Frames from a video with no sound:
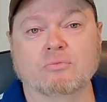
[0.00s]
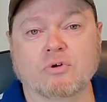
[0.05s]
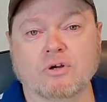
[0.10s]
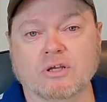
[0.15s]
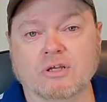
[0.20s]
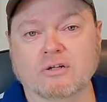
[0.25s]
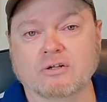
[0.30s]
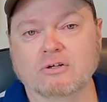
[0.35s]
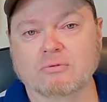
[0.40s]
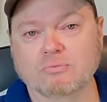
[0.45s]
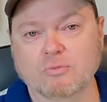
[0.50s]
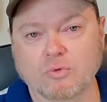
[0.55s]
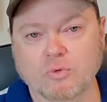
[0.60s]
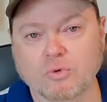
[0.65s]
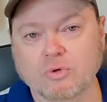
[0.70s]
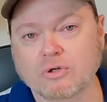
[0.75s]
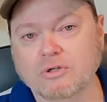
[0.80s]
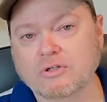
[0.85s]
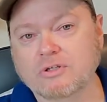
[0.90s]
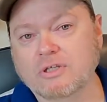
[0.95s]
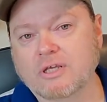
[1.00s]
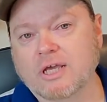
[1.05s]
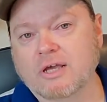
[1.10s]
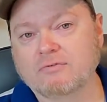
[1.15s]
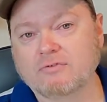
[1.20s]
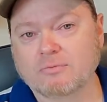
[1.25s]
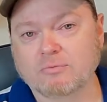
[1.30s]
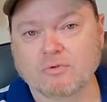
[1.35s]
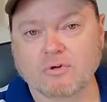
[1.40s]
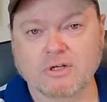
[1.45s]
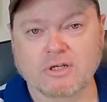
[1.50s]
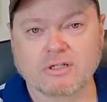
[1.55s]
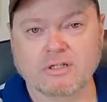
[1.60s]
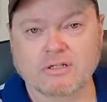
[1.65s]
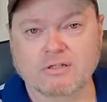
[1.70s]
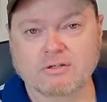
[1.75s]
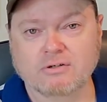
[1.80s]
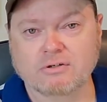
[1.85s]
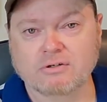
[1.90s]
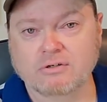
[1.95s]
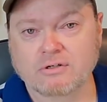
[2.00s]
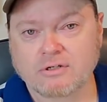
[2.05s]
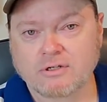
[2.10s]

bring it on board. Do you have to bring it in your